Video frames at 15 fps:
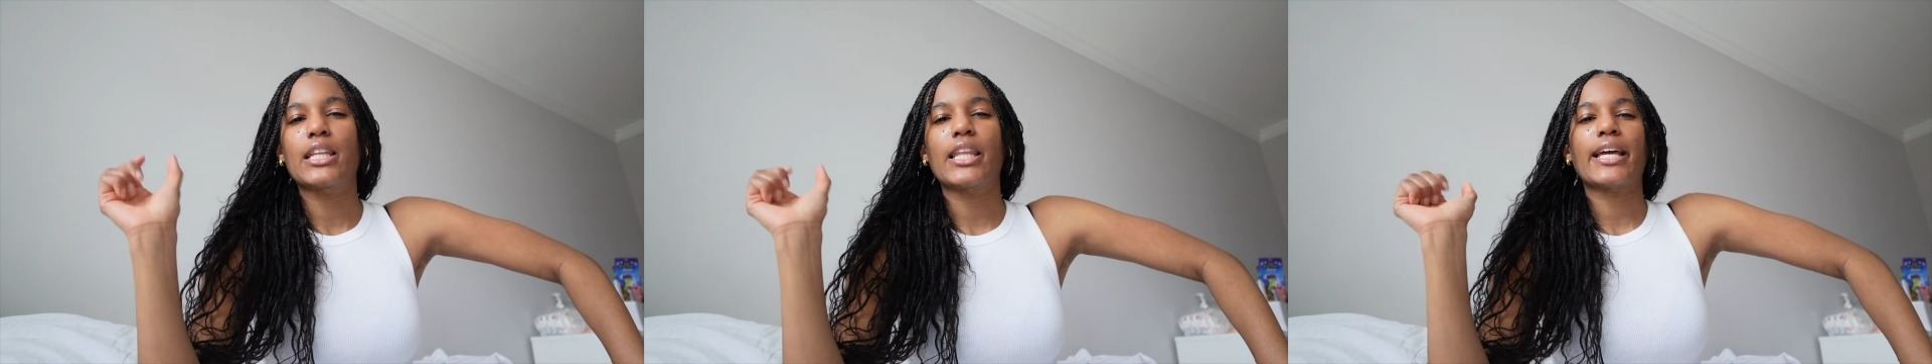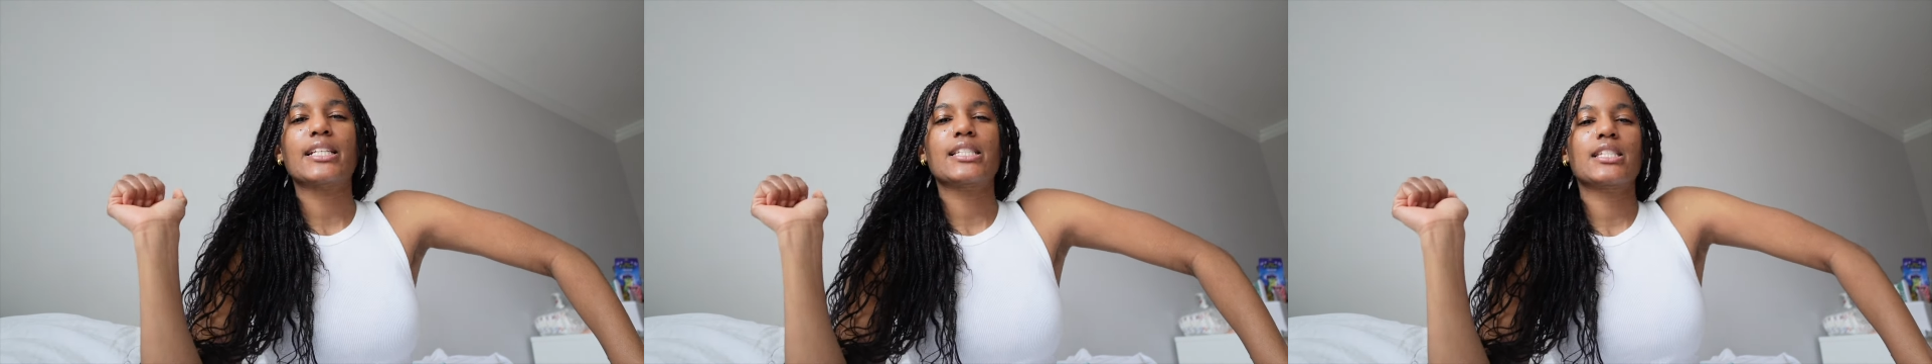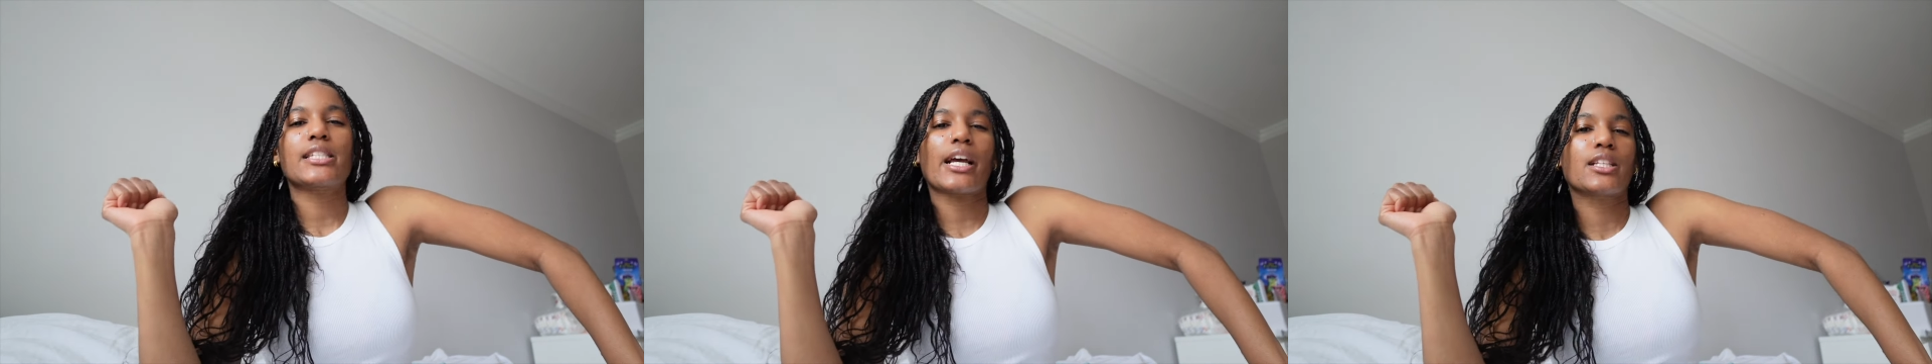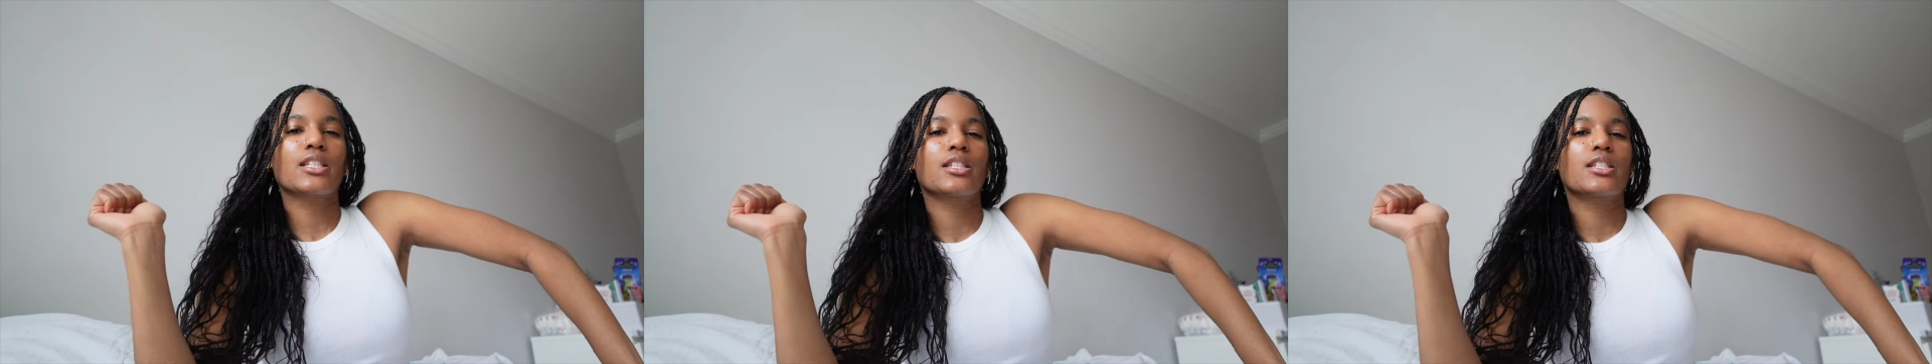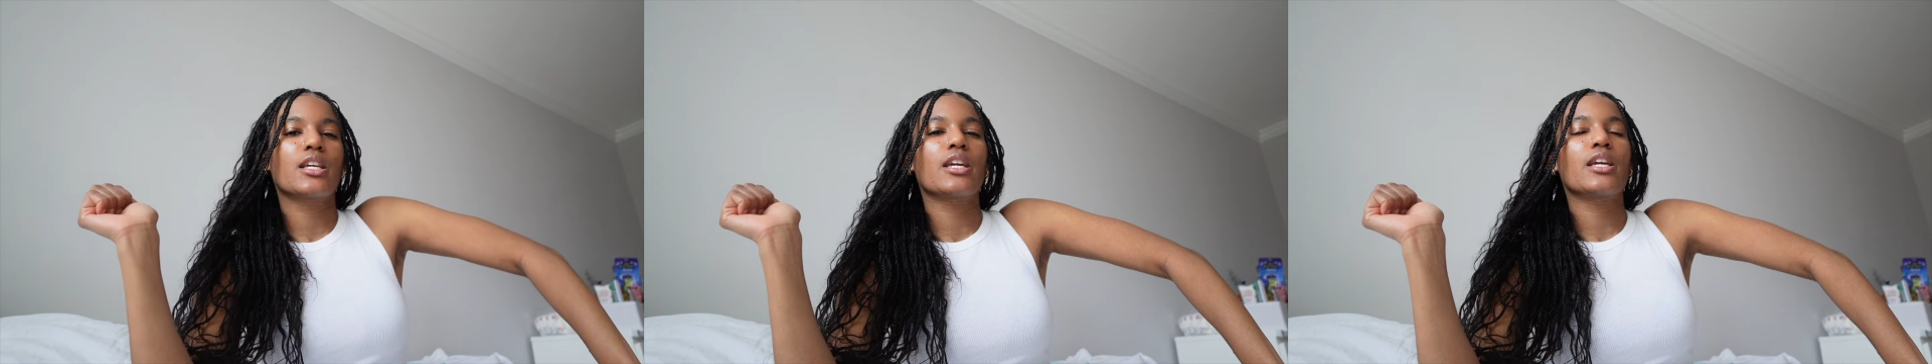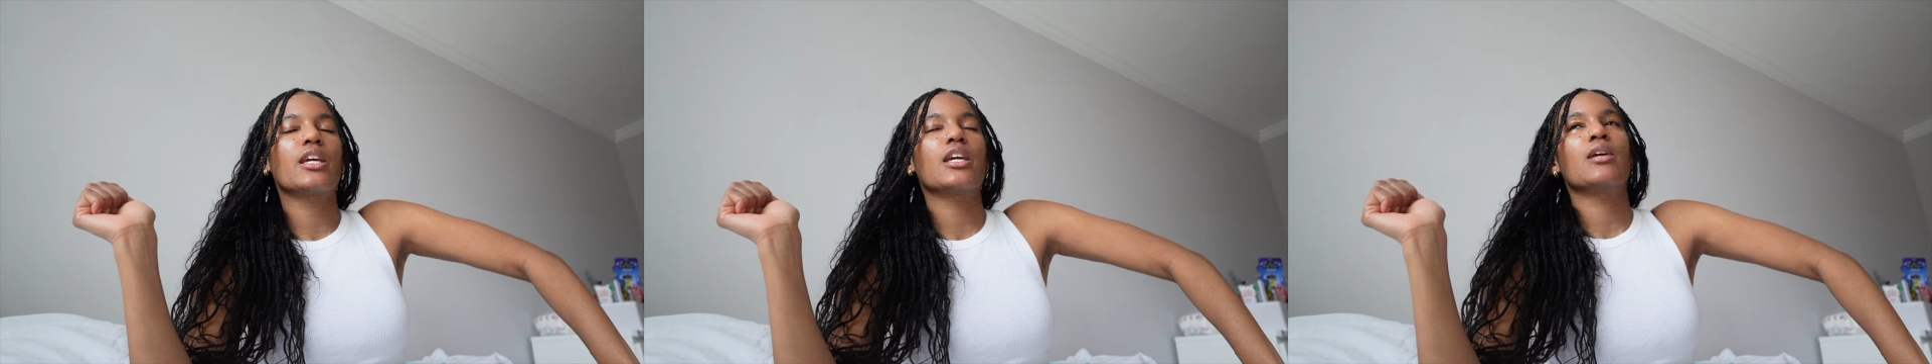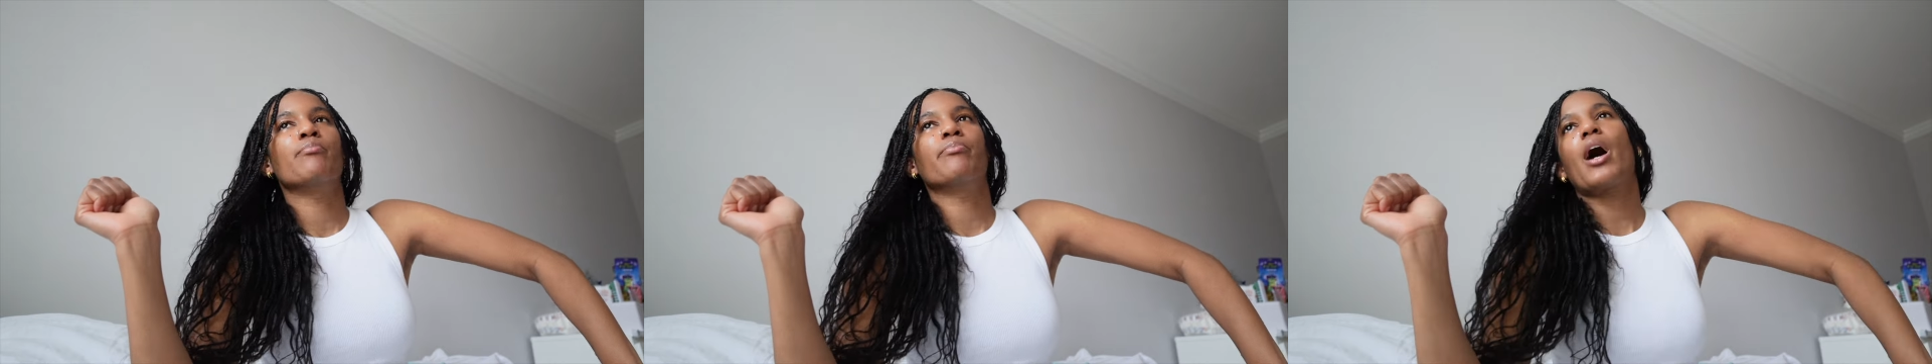like sexy,